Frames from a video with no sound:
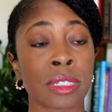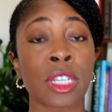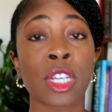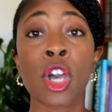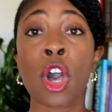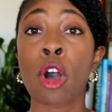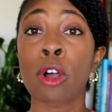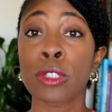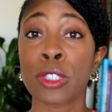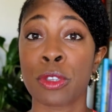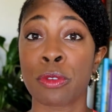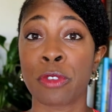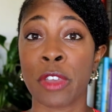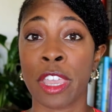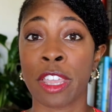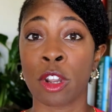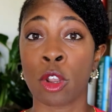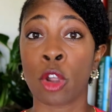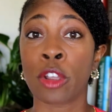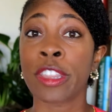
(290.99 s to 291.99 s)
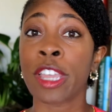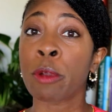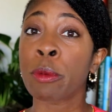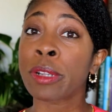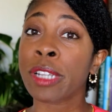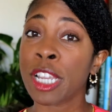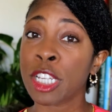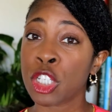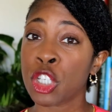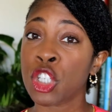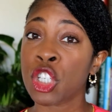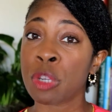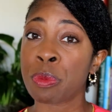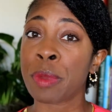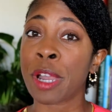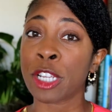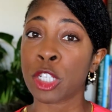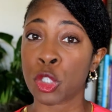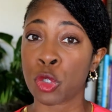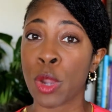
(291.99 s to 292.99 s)
cultivate, or that relationship
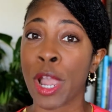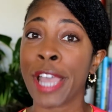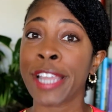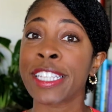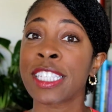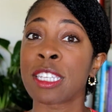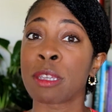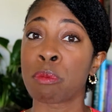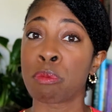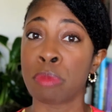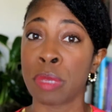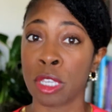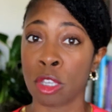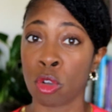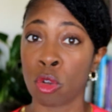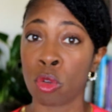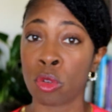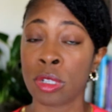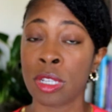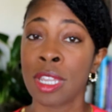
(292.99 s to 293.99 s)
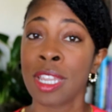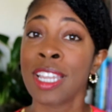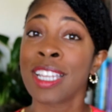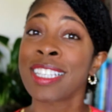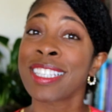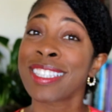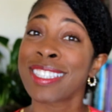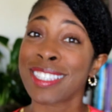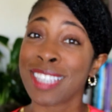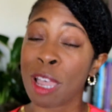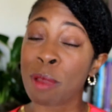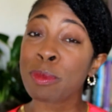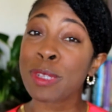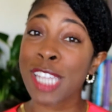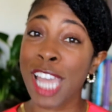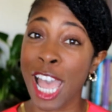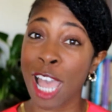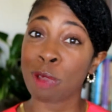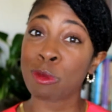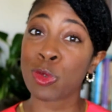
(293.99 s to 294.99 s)
I tried to build,
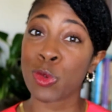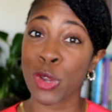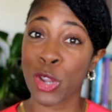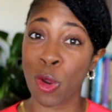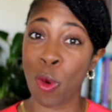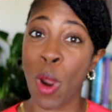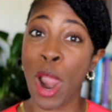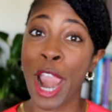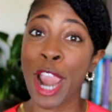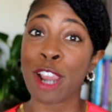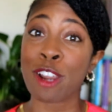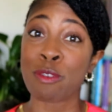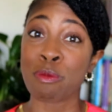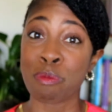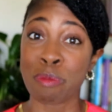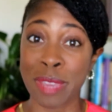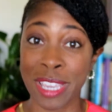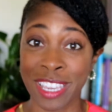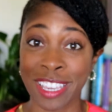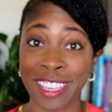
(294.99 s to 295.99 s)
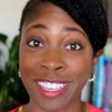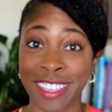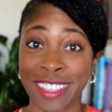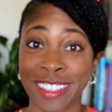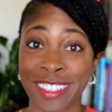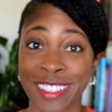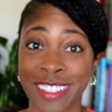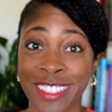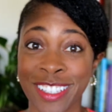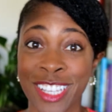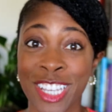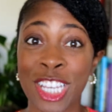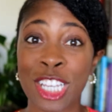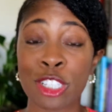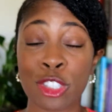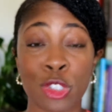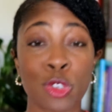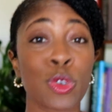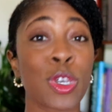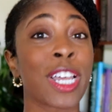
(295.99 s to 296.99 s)
sometimes required me
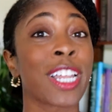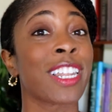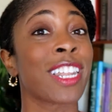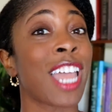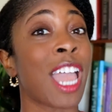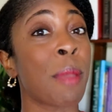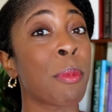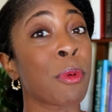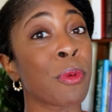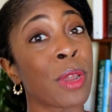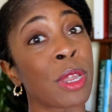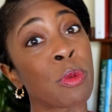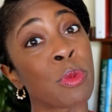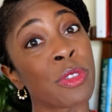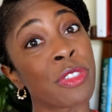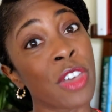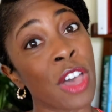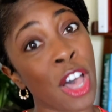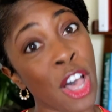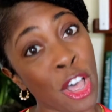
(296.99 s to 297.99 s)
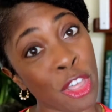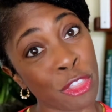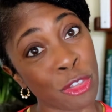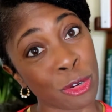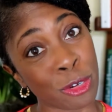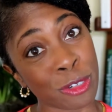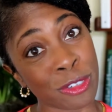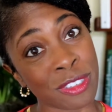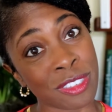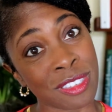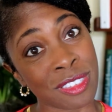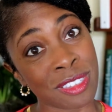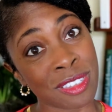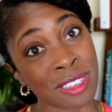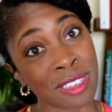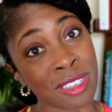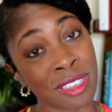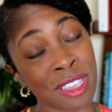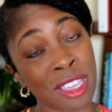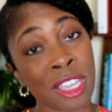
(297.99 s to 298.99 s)
to collaborate with others.
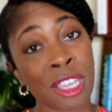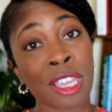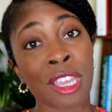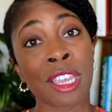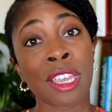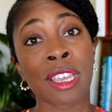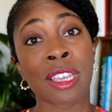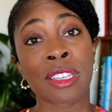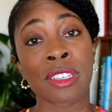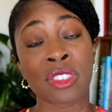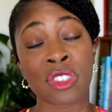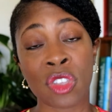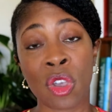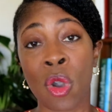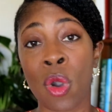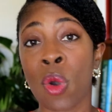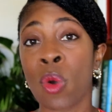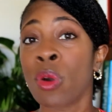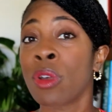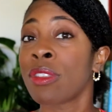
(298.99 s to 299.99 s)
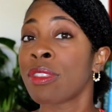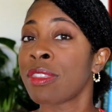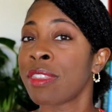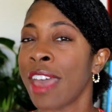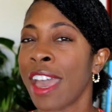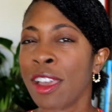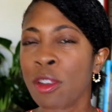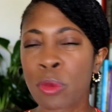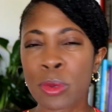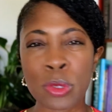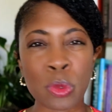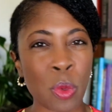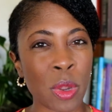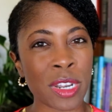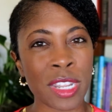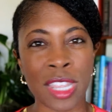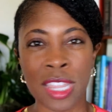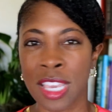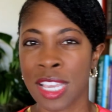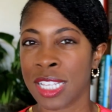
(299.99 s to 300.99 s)
So that was
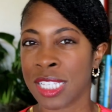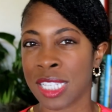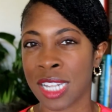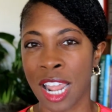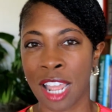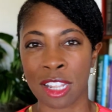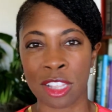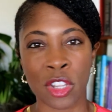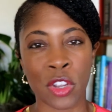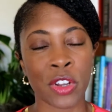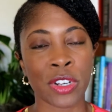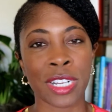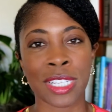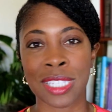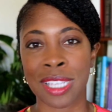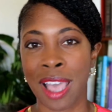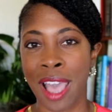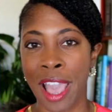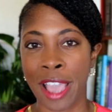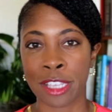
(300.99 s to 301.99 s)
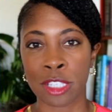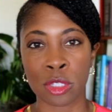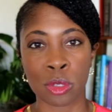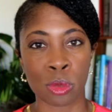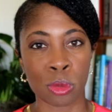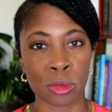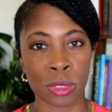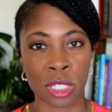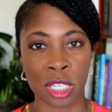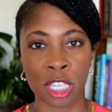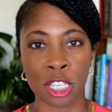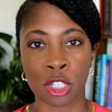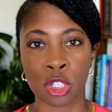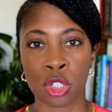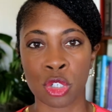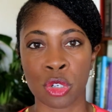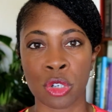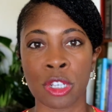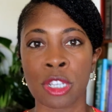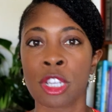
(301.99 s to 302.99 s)
one of the things that I learned as a high school
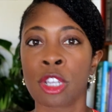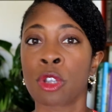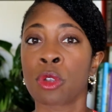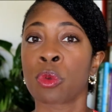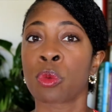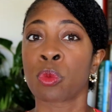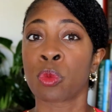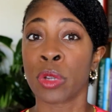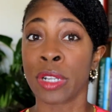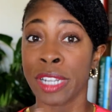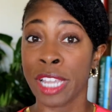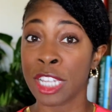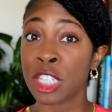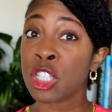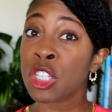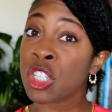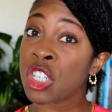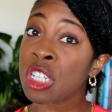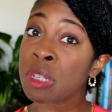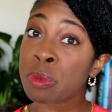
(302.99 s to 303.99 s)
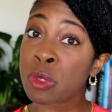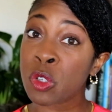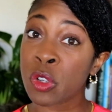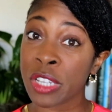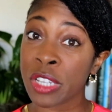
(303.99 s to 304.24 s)
teacher. Relationships